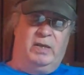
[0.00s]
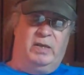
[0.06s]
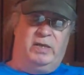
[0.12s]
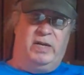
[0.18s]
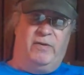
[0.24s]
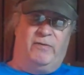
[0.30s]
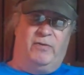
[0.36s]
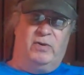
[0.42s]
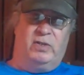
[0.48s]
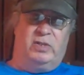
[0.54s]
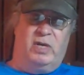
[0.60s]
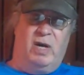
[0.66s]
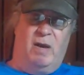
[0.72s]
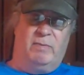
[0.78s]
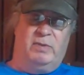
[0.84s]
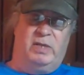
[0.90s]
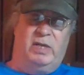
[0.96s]
The difference
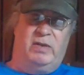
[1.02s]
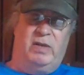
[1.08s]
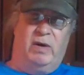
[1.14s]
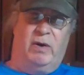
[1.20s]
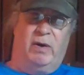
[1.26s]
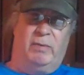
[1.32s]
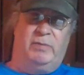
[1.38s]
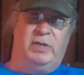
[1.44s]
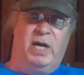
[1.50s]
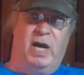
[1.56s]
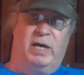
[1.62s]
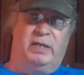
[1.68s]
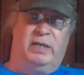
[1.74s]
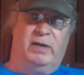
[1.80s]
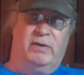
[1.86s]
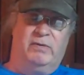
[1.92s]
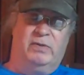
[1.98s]
comes in their
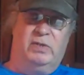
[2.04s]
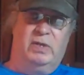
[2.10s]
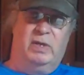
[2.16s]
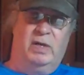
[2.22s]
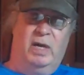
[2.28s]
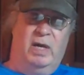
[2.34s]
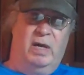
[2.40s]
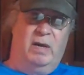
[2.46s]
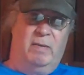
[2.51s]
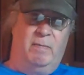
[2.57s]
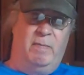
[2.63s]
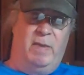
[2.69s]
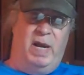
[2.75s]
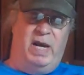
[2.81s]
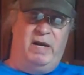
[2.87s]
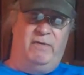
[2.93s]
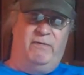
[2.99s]
objectives,
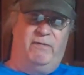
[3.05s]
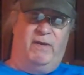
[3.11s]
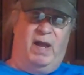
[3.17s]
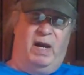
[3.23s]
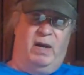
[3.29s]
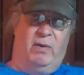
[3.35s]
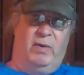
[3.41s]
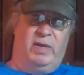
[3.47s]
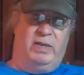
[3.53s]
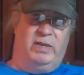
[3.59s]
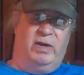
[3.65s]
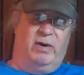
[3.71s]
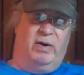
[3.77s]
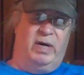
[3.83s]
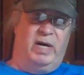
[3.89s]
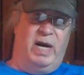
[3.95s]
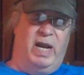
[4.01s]
made following
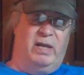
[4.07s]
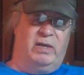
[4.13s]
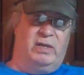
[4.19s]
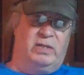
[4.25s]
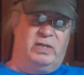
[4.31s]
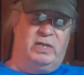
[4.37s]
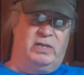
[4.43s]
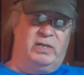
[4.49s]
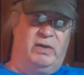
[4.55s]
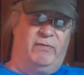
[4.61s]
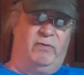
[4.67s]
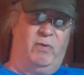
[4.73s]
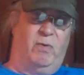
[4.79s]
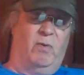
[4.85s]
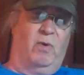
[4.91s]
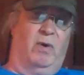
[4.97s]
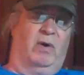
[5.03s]
their analysis
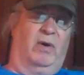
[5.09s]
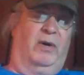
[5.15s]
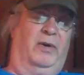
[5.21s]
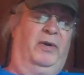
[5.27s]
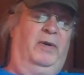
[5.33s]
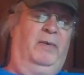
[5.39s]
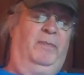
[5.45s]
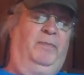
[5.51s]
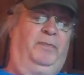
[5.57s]
of the world.